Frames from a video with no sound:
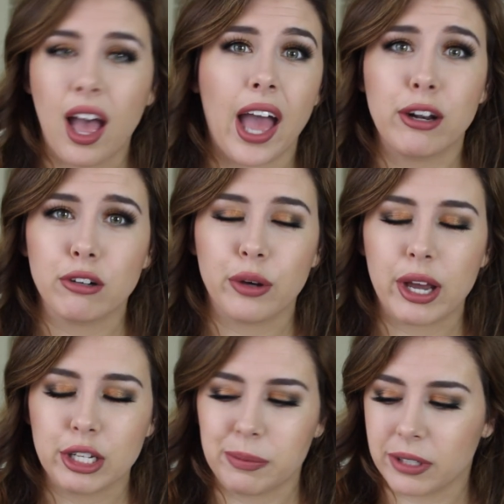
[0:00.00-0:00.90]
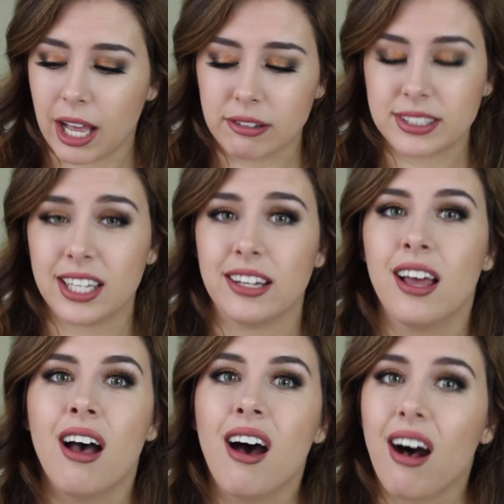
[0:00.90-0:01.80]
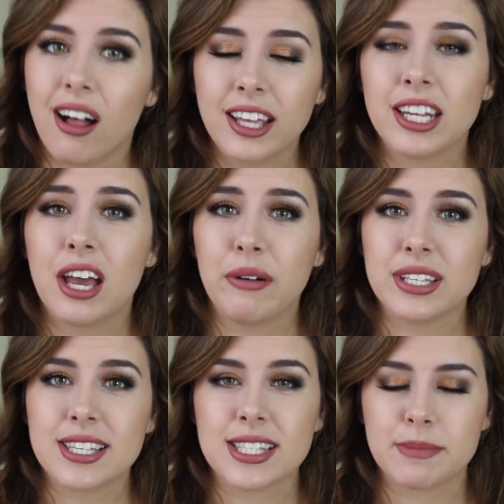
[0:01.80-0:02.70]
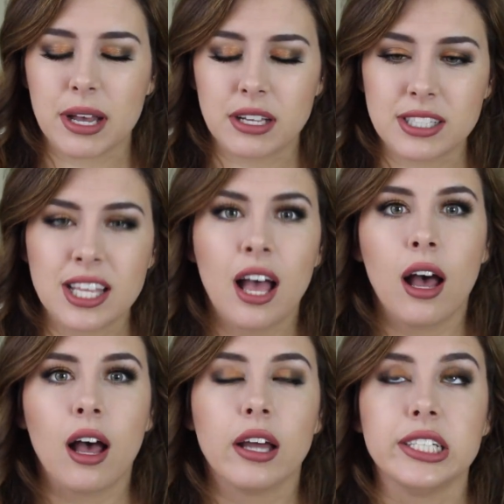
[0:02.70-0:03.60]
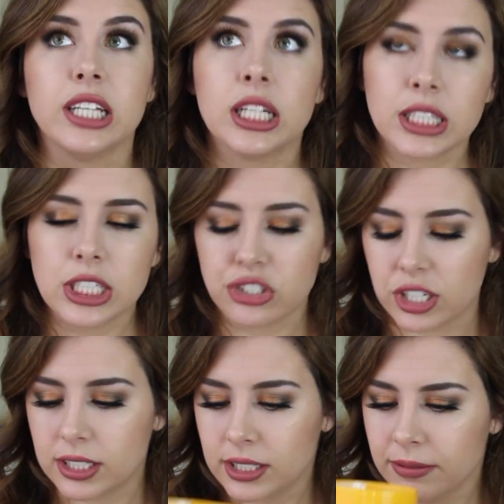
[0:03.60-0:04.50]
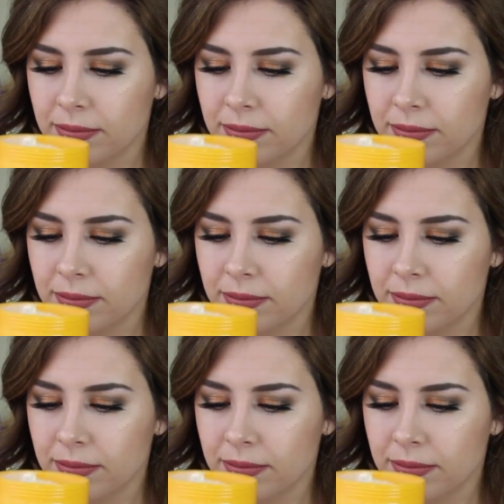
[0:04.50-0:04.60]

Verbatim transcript: I don't know how you pronounce it. All I know is it smells delicious.